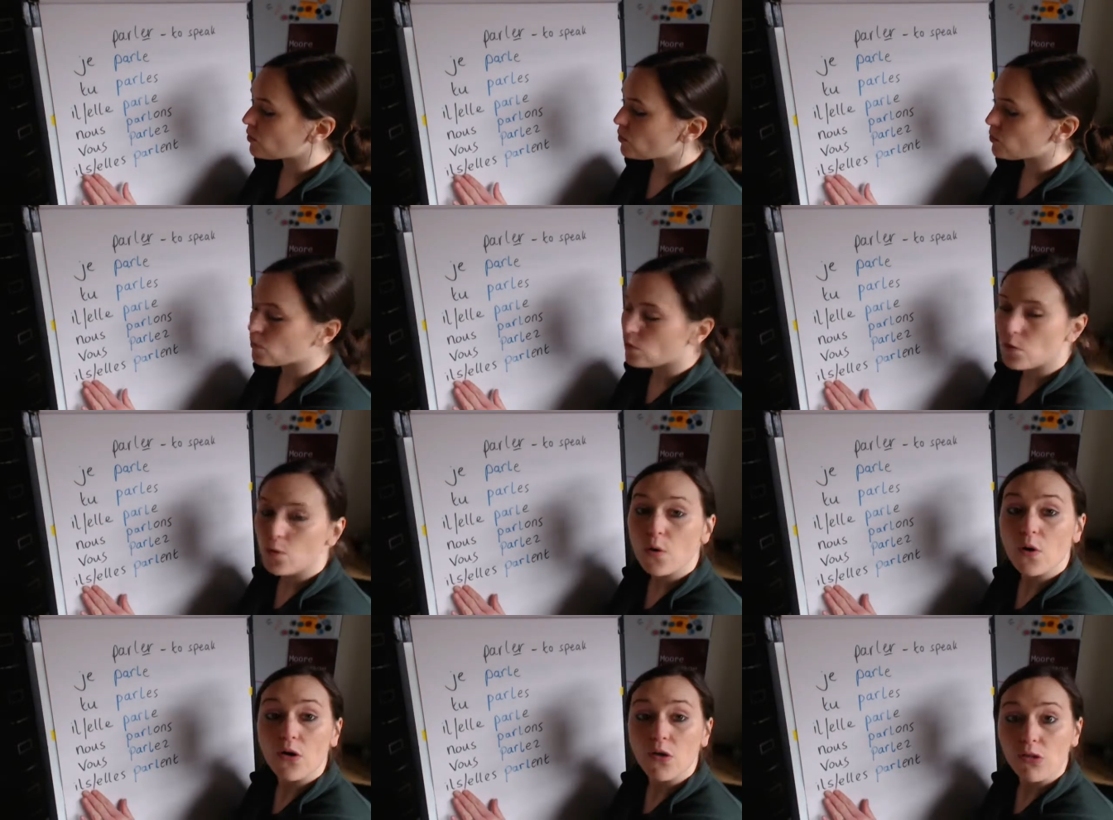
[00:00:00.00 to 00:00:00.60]

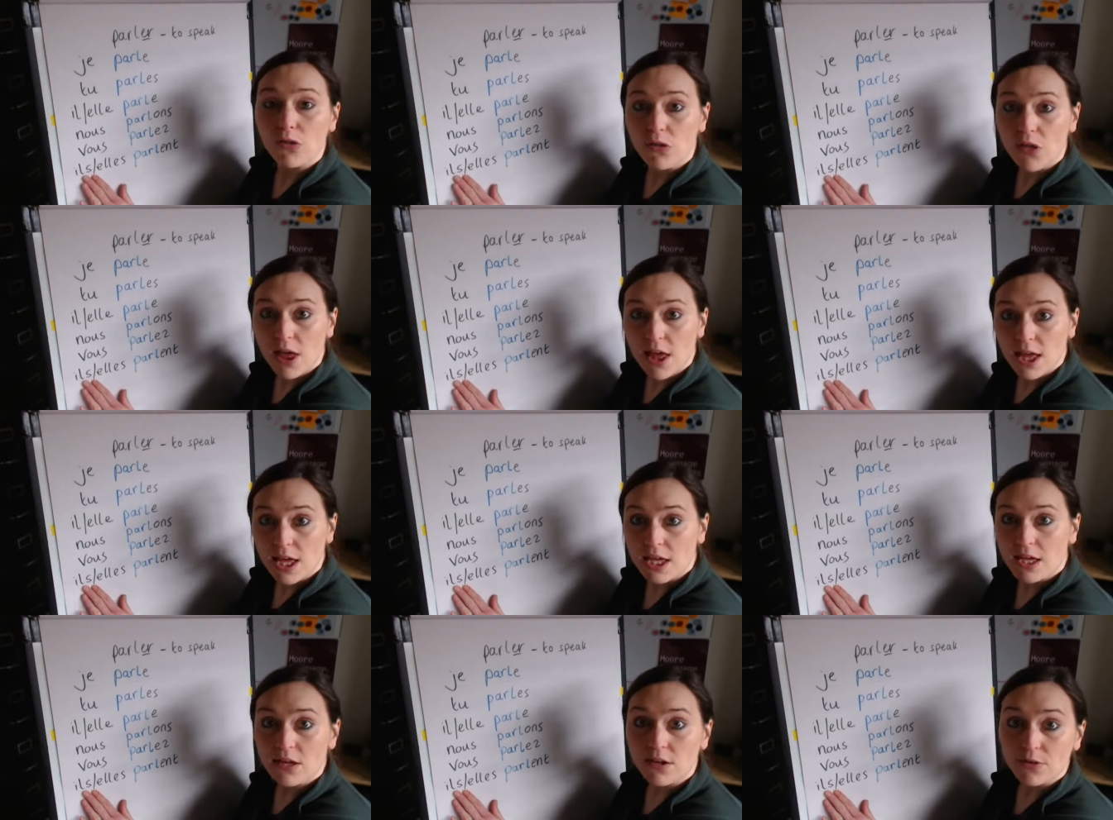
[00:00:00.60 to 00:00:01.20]
or
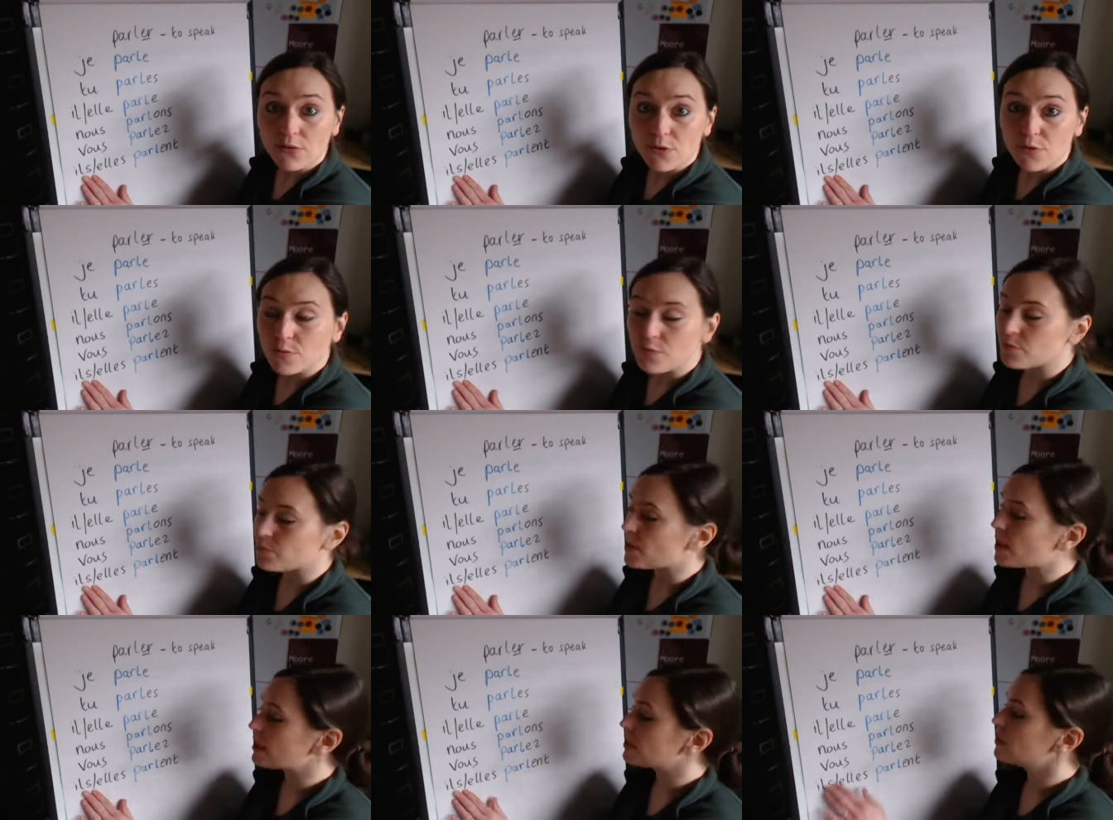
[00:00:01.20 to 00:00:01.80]
they, a group
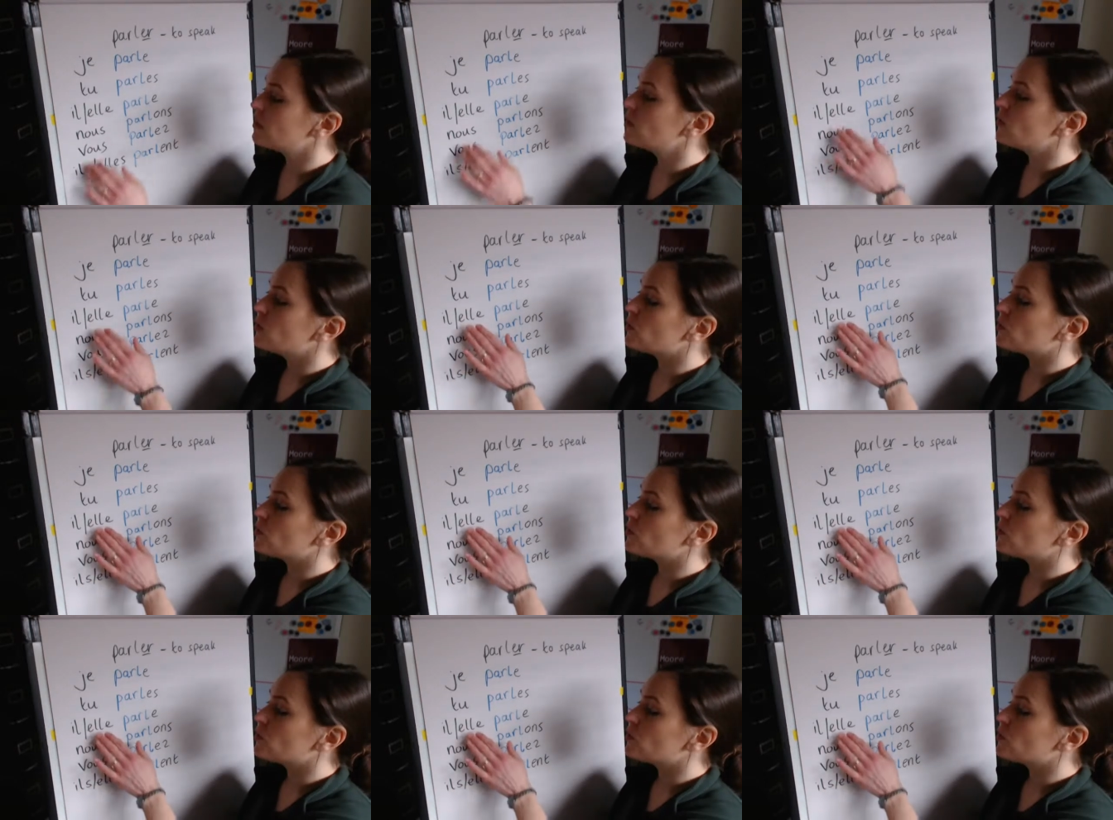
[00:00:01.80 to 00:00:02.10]
of men,